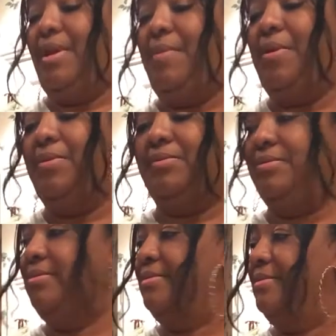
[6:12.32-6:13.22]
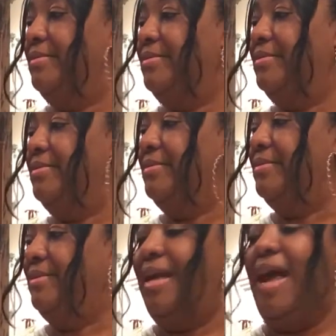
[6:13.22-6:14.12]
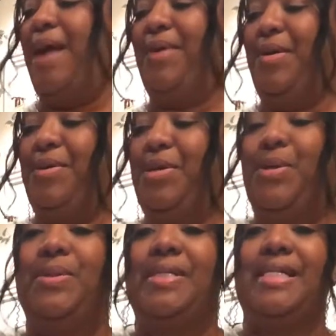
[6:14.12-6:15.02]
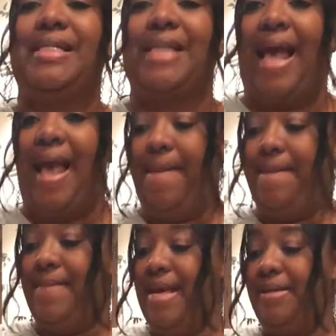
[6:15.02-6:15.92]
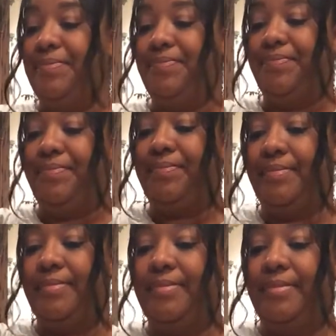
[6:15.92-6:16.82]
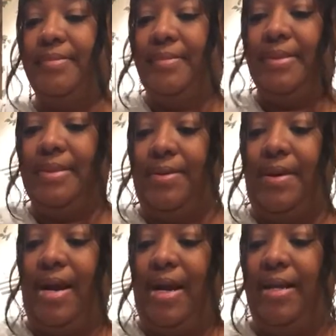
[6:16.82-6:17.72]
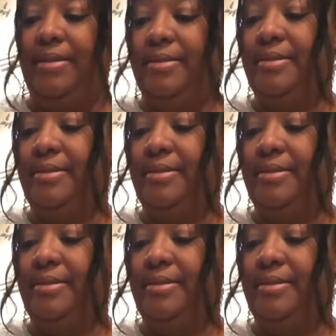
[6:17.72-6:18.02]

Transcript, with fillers: Well, I'm going to use this same meat. All right.